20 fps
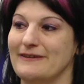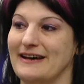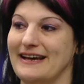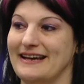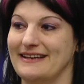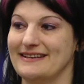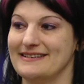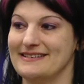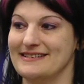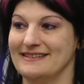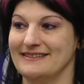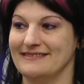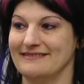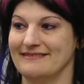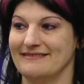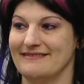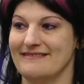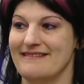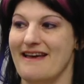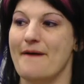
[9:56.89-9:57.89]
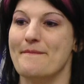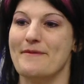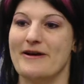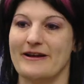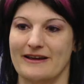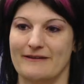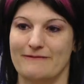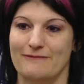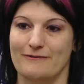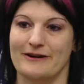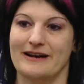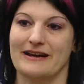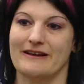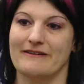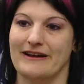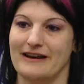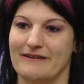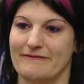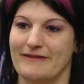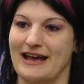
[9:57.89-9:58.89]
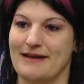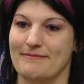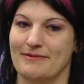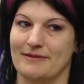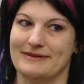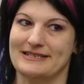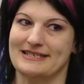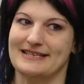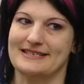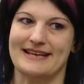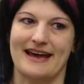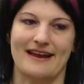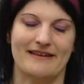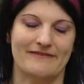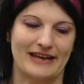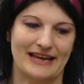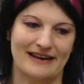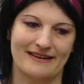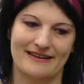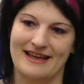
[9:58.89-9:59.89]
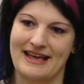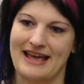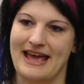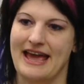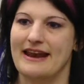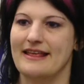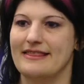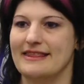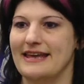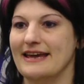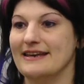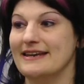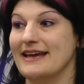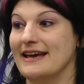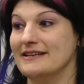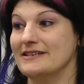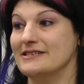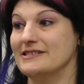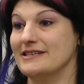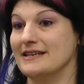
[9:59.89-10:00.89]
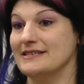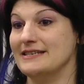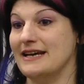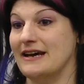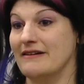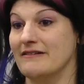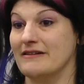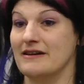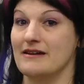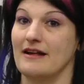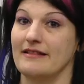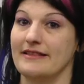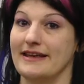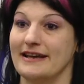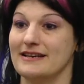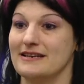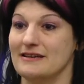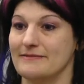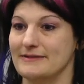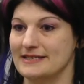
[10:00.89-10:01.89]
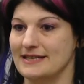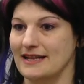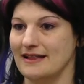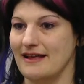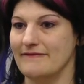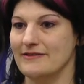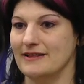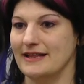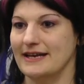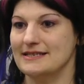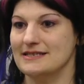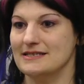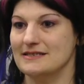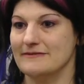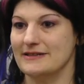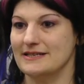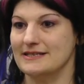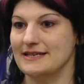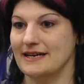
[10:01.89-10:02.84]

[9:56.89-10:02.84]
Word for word: find a market for it and create a viable business out of it. And in the end, had to shut down, and all they could do was sell off the license for the